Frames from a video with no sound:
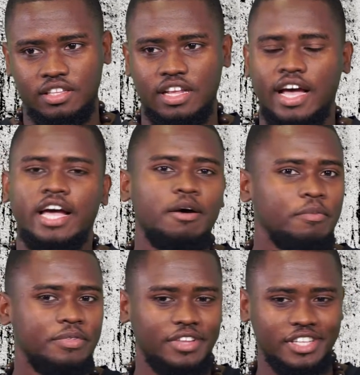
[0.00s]
I
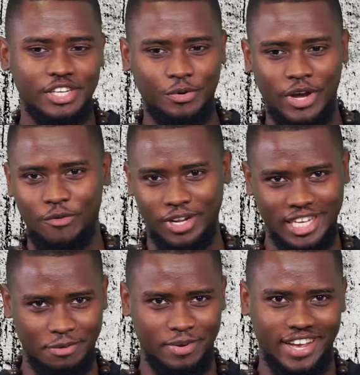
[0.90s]
am not aware of what
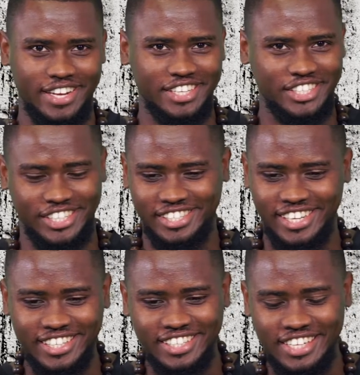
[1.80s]
that plan is just
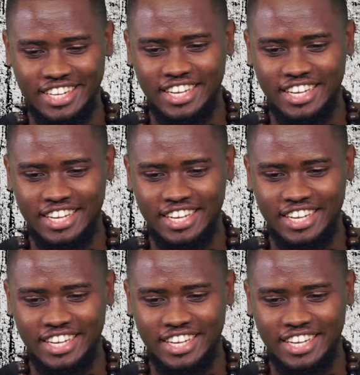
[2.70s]
yet.